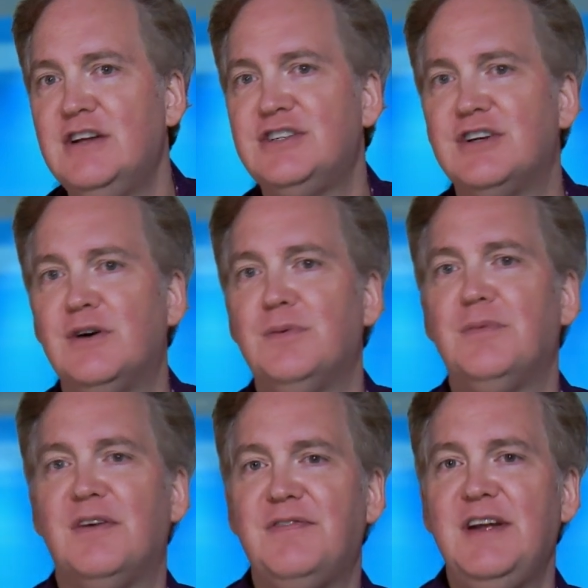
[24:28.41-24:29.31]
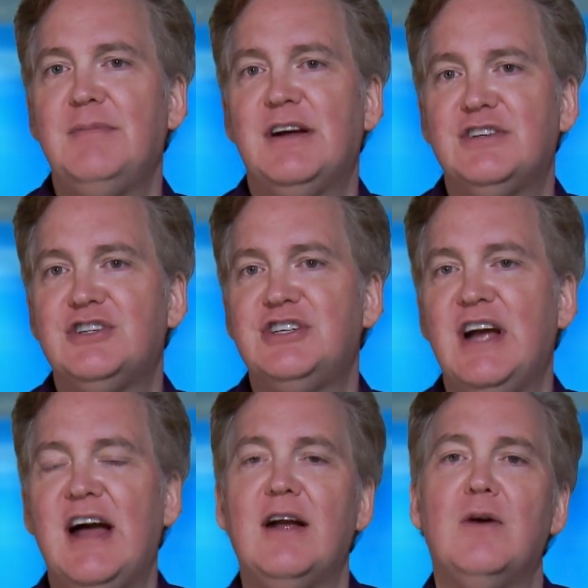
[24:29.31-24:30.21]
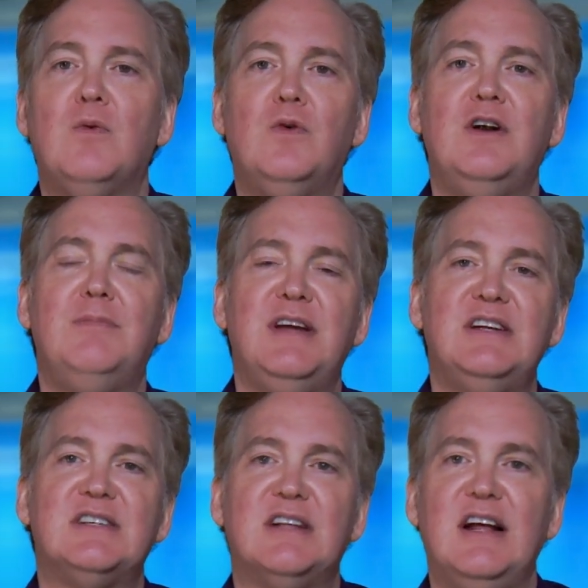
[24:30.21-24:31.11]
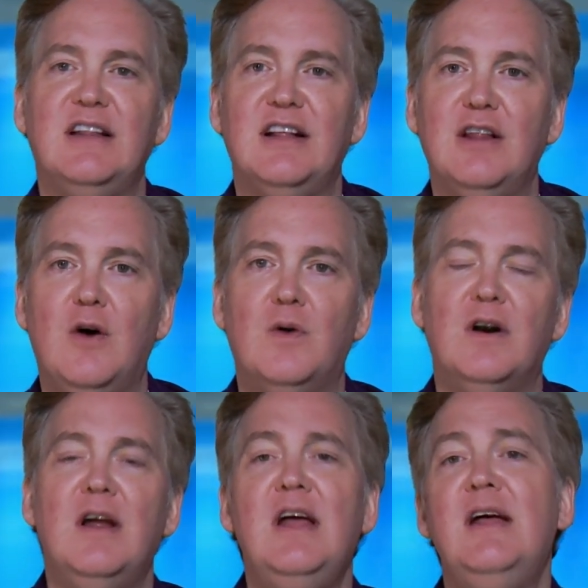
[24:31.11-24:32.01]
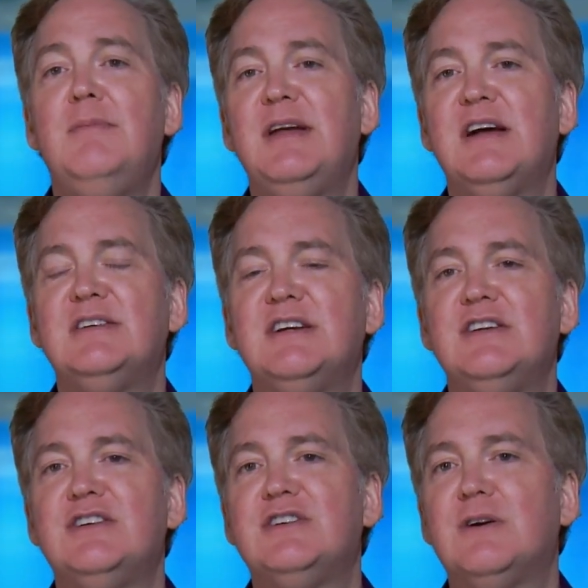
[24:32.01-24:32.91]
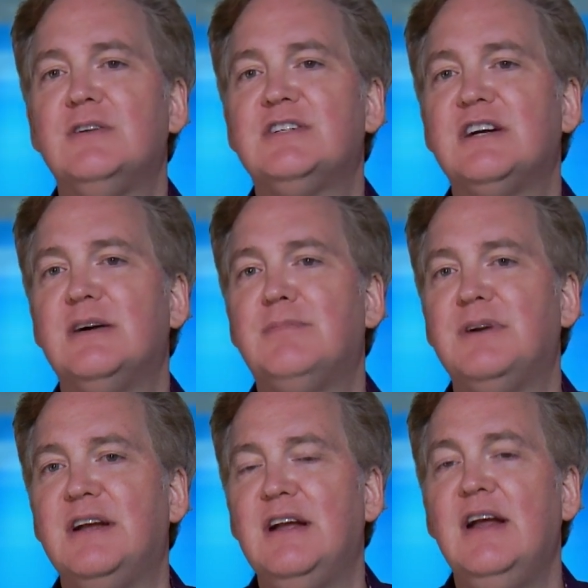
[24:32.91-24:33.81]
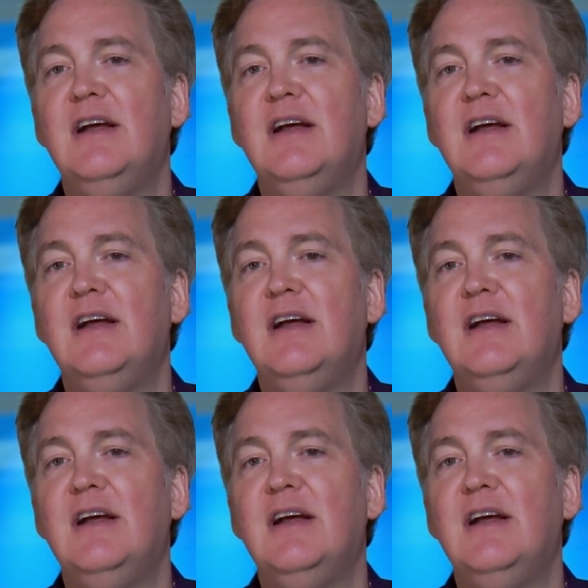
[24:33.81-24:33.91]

So a female's check would be slightly lower because the insurance company